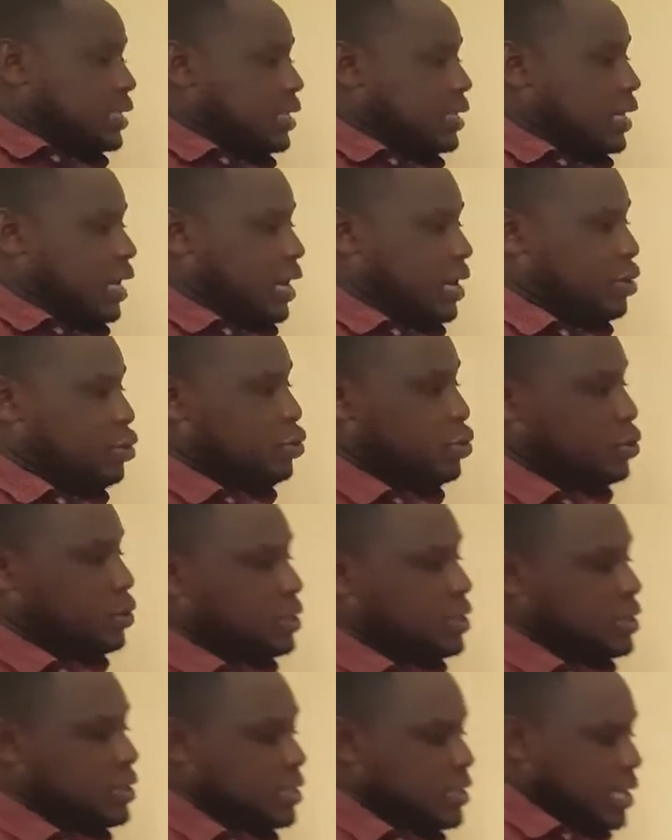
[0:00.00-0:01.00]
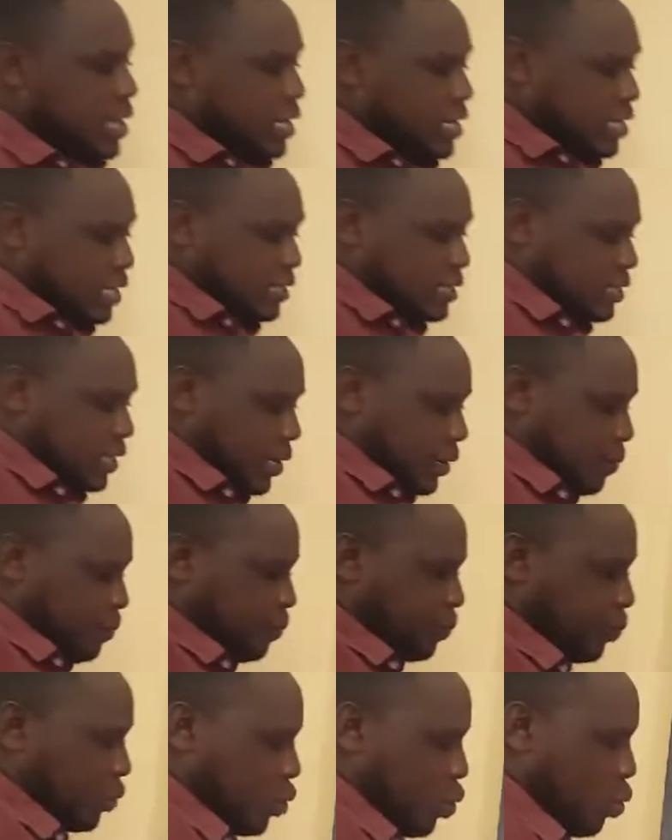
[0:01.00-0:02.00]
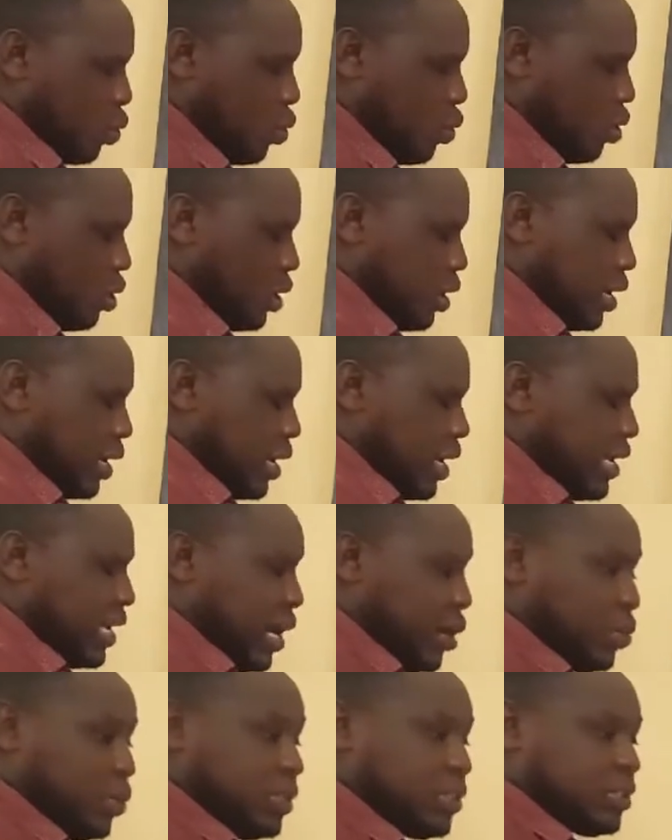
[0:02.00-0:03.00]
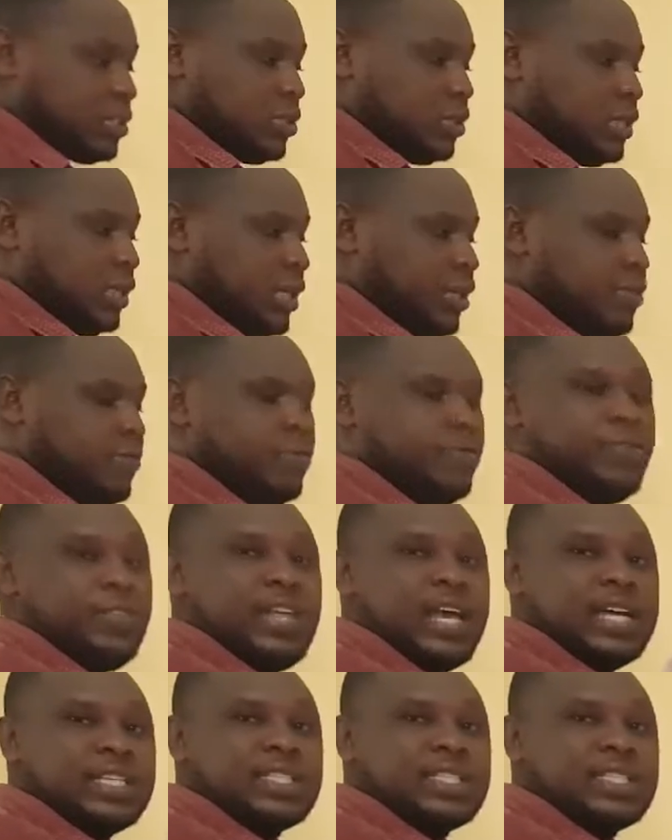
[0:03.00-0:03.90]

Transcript: thing you notice here is that in a question, if